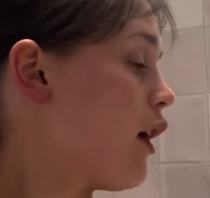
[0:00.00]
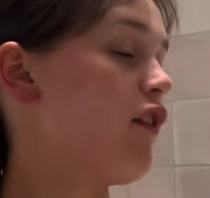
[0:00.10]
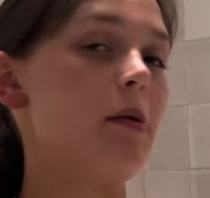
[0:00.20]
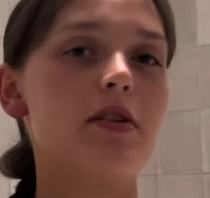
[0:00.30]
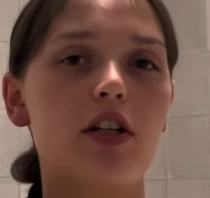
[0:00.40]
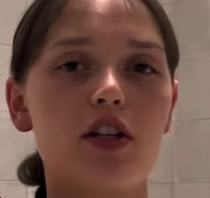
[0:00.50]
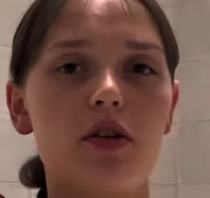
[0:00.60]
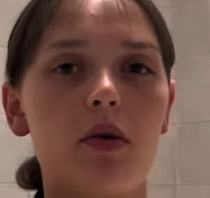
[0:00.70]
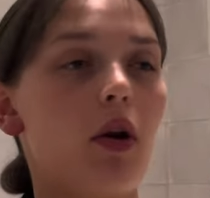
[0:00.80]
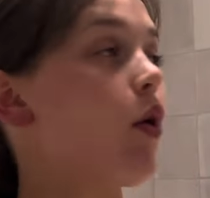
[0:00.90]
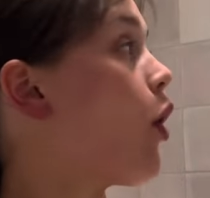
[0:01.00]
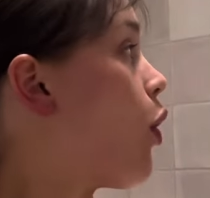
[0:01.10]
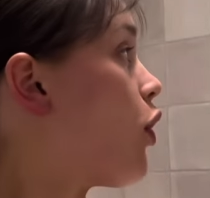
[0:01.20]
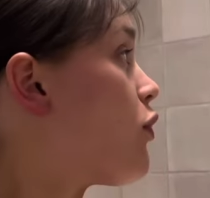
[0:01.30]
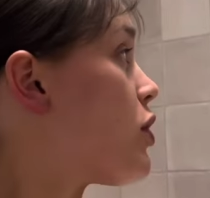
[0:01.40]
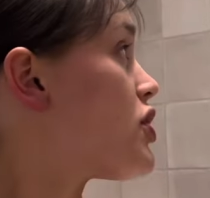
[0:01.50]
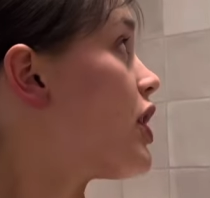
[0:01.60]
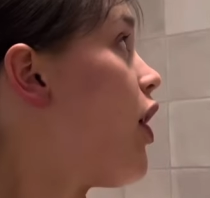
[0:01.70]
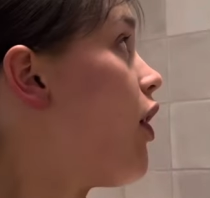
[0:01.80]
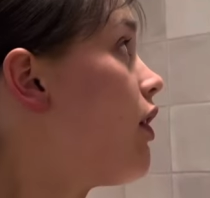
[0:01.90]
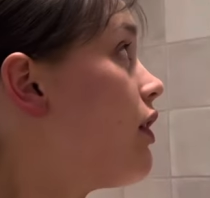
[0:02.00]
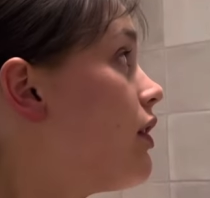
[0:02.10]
Phoebe's gonna do you a little haul of what she got.